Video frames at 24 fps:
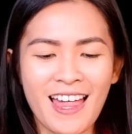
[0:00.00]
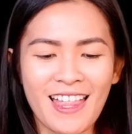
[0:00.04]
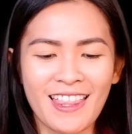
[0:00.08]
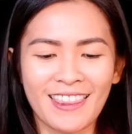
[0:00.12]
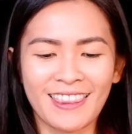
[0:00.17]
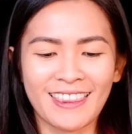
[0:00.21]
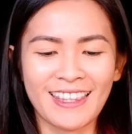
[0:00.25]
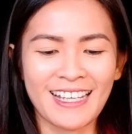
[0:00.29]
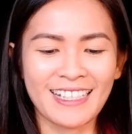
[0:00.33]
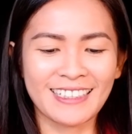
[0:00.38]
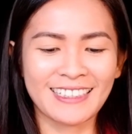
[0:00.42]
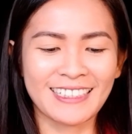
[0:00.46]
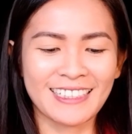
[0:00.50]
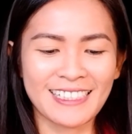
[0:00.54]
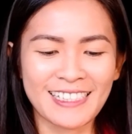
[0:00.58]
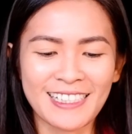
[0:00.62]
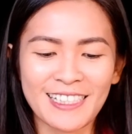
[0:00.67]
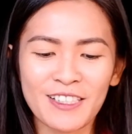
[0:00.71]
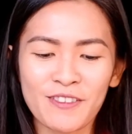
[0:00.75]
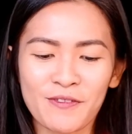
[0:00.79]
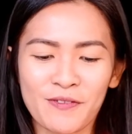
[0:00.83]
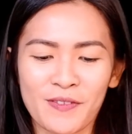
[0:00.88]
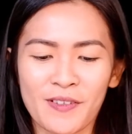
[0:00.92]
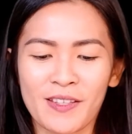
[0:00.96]
And that's
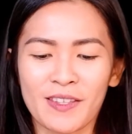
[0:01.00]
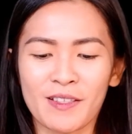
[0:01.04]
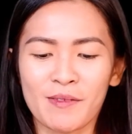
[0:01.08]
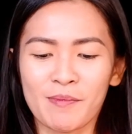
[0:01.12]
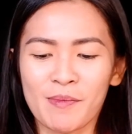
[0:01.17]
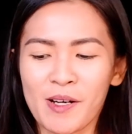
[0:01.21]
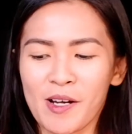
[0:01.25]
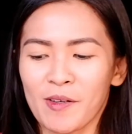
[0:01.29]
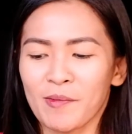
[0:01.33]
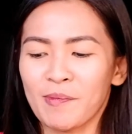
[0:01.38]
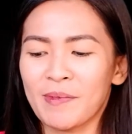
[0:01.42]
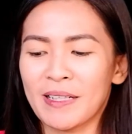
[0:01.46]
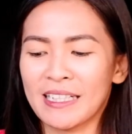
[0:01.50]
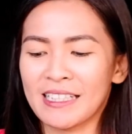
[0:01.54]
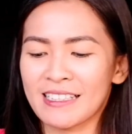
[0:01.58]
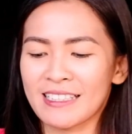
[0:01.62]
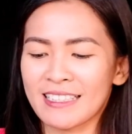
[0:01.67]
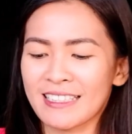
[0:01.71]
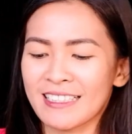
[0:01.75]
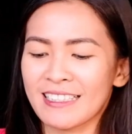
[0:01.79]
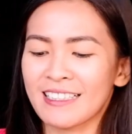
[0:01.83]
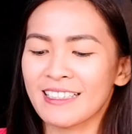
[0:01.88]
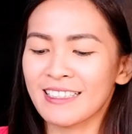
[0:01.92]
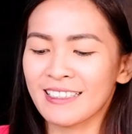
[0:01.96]
it for the brow
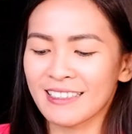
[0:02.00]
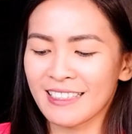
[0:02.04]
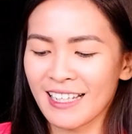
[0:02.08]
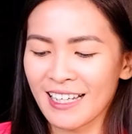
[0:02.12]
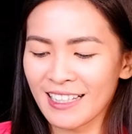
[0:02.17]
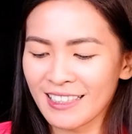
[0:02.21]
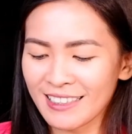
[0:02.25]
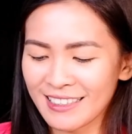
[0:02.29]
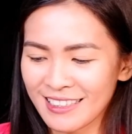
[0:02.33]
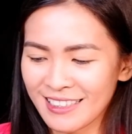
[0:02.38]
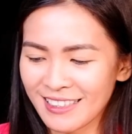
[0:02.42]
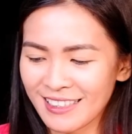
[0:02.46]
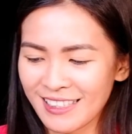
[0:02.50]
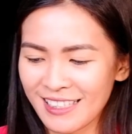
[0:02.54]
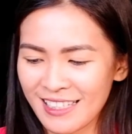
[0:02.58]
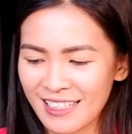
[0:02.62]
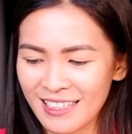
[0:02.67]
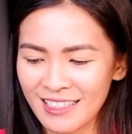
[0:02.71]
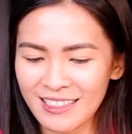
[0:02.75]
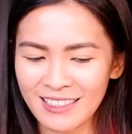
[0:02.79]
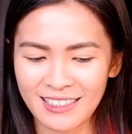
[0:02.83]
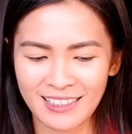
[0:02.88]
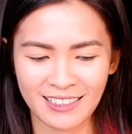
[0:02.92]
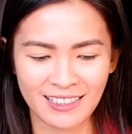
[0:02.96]
pencil.
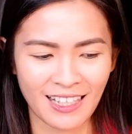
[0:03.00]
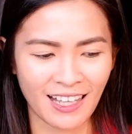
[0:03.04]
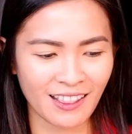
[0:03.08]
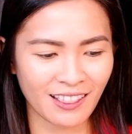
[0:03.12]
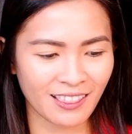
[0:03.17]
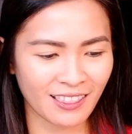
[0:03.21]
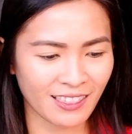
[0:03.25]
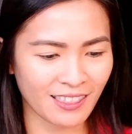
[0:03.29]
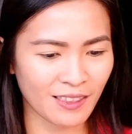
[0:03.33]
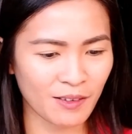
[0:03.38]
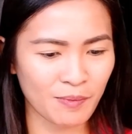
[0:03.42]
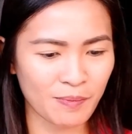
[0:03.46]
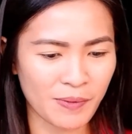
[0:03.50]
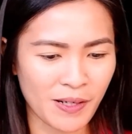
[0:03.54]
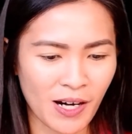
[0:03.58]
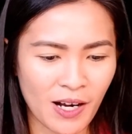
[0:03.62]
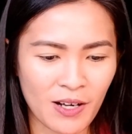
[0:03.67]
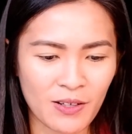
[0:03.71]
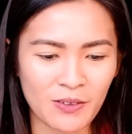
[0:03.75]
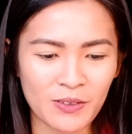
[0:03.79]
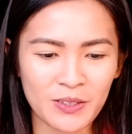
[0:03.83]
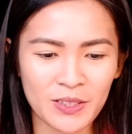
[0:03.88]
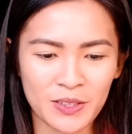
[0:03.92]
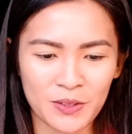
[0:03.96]
Next is set the
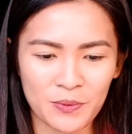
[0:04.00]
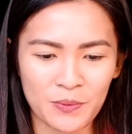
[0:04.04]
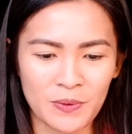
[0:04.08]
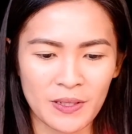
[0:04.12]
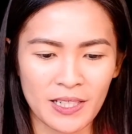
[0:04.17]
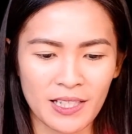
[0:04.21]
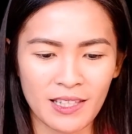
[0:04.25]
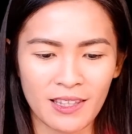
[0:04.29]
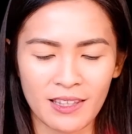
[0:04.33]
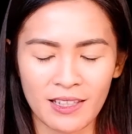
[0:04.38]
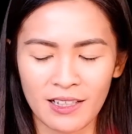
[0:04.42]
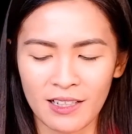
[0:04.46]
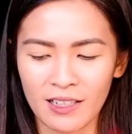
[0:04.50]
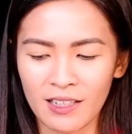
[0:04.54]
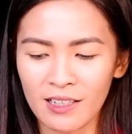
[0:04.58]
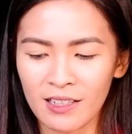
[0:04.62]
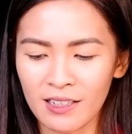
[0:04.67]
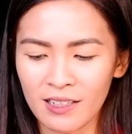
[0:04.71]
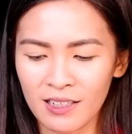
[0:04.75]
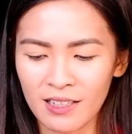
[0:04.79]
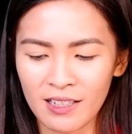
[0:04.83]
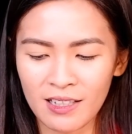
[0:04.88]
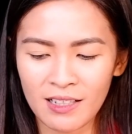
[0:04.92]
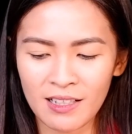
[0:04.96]
brows with
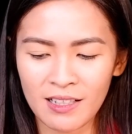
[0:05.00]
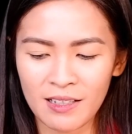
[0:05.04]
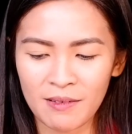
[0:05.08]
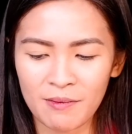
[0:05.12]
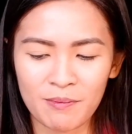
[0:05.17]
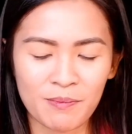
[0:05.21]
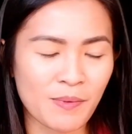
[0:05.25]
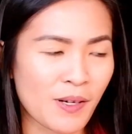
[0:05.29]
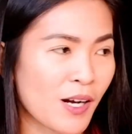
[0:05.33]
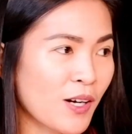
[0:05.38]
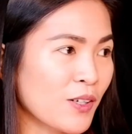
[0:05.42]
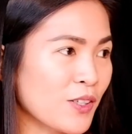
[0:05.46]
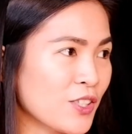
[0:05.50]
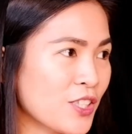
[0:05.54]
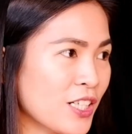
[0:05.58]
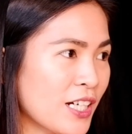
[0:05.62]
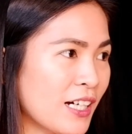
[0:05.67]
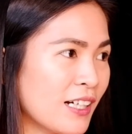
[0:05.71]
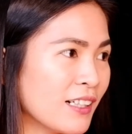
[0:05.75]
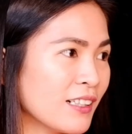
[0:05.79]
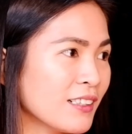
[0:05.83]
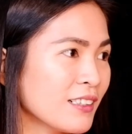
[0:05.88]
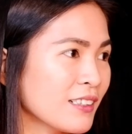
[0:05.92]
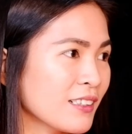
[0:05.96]
the brow
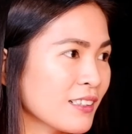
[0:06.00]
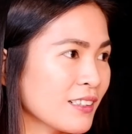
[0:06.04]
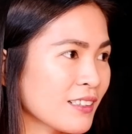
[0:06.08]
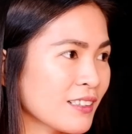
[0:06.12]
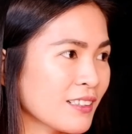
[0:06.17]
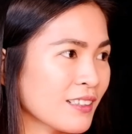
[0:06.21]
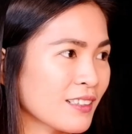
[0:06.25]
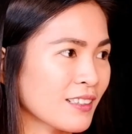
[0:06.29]
gel.